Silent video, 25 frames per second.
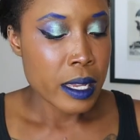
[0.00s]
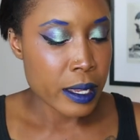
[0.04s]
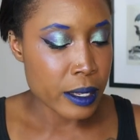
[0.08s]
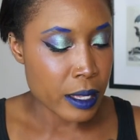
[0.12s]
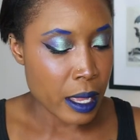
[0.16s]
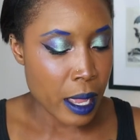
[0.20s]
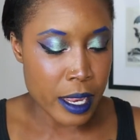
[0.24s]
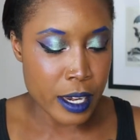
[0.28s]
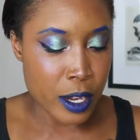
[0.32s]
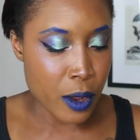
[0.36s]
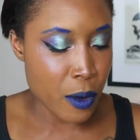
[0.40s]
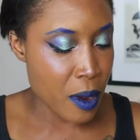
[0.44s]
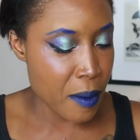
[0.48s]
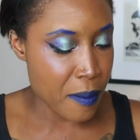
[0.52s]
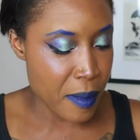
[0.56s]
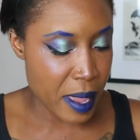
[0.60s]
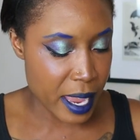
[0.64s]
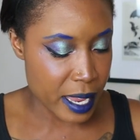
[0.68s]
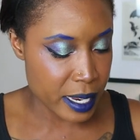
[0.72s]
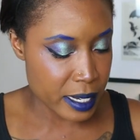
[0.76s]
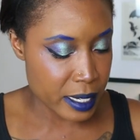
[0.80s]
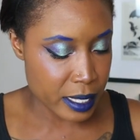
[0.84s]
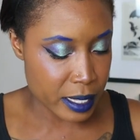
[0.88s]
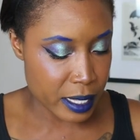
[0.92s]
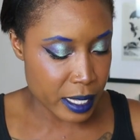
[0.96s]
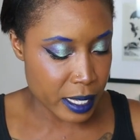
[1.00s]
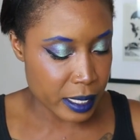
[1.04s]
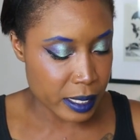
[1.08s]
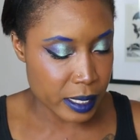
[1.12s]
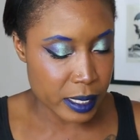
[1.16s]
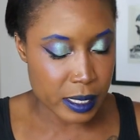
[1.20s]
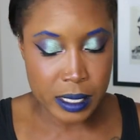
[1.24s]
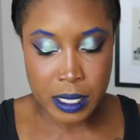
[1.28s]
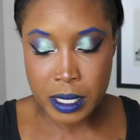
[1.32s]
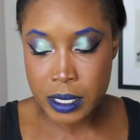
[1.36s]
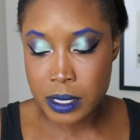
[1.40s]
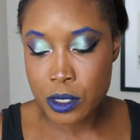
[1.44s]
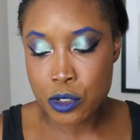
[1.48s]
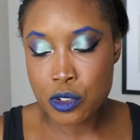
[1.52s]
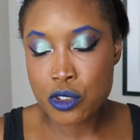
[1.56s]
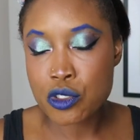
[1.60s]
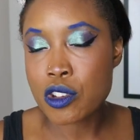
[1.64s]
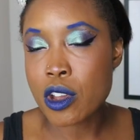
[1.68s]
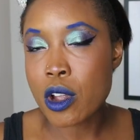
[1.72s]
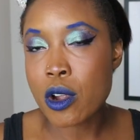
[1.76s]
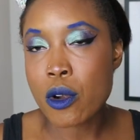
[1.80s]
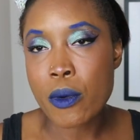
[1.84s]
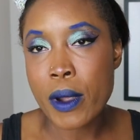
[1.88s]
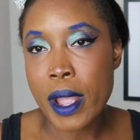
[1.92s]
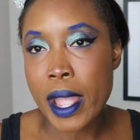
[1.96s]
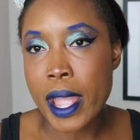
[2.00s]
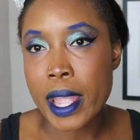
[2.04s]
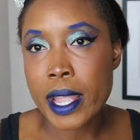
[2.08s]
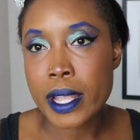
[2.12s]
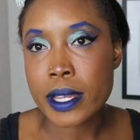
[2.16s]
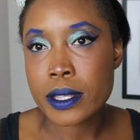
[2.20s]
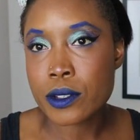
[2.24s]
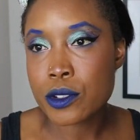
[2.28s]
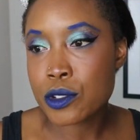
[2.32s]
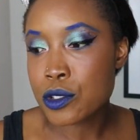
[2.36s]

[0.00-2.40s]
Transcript: I know a man did this because there's no way.